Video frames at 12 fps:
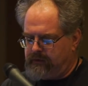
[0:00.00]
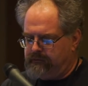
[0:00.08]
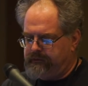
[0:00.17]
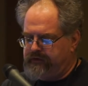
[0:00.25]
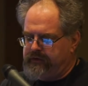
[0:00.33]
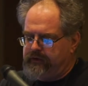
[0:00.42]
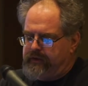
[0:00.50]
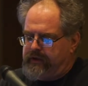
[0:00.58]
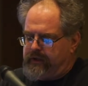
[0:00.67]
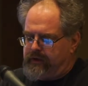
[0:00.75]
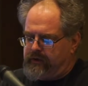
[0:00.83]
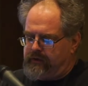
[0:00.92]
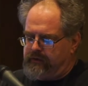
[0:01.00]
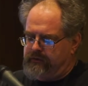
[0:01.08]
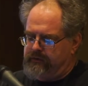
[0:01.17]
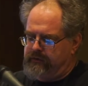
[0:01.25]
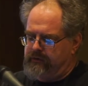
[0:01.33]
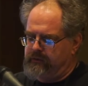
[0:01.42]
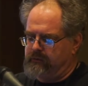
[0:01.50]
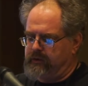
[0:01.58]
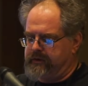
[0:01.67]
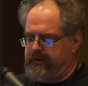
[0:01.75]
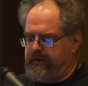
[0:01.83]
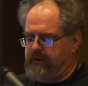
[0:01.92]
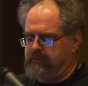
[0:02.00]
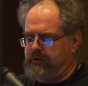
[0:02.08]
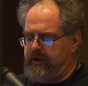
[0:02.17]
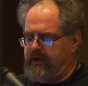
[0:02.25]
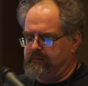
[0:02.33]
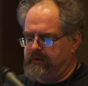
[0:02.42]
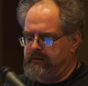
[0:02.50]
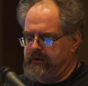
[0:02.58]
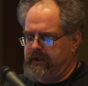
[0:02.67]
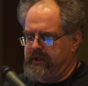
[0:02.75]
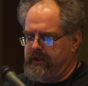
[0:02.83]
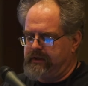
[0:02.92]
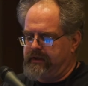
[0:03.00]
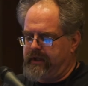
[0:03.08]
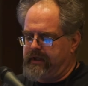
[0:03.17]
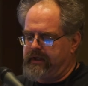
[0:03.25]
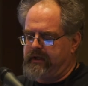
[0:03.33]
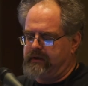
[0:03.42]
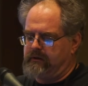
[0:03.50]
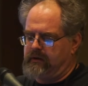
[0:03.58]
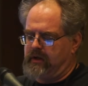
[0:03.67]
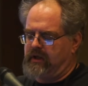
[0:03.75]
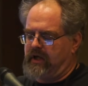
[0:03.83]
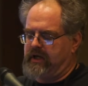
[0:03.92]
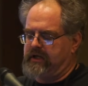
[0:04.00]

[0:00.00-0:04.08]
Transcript: Facilitators, whether they're prep, they get a lot